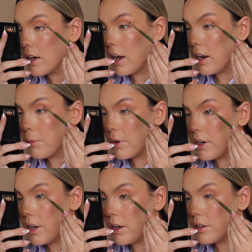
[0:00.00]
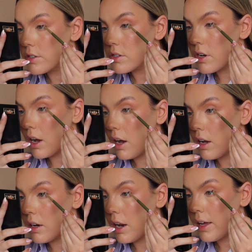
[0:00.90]
And I'm going to
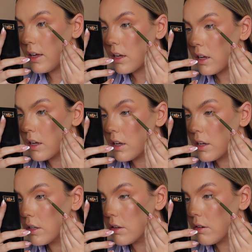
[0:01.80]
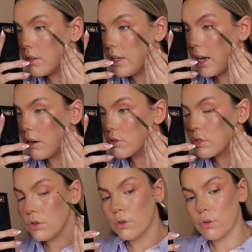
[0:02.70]
start like on the outer
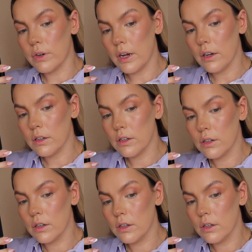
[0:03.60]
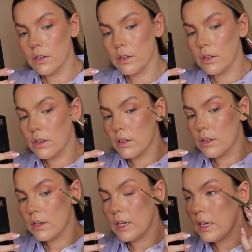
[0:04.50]
corner
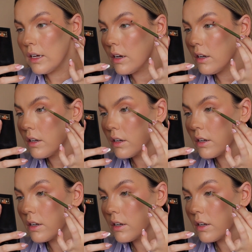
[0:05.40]
here.